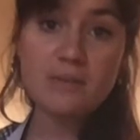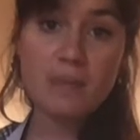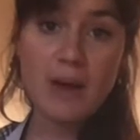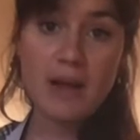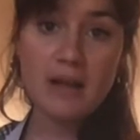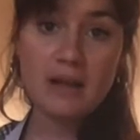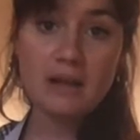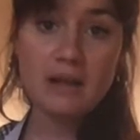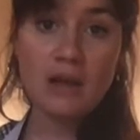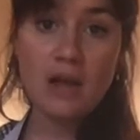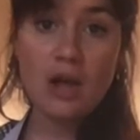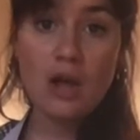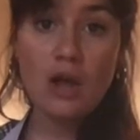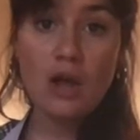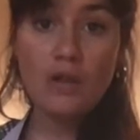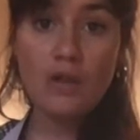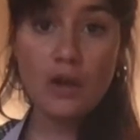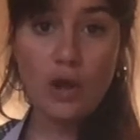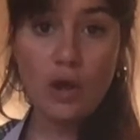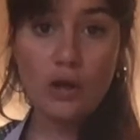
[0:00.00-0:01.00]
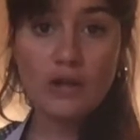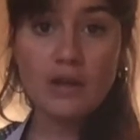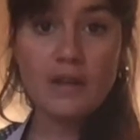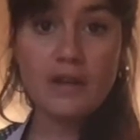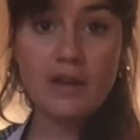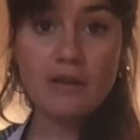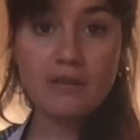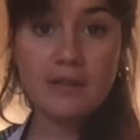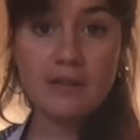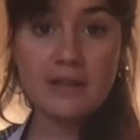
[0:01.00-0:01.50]
well. The colder the
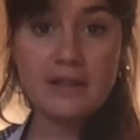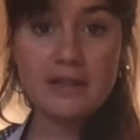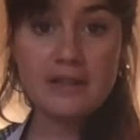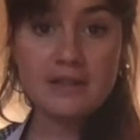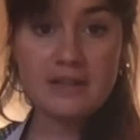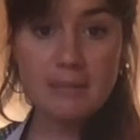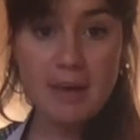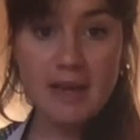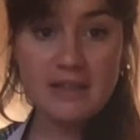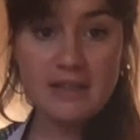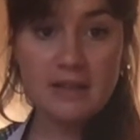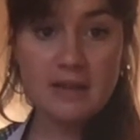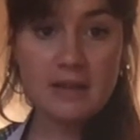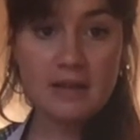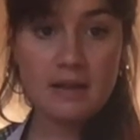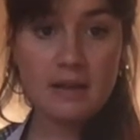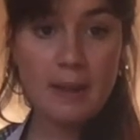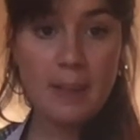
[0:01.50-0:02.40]
ingredients, the better.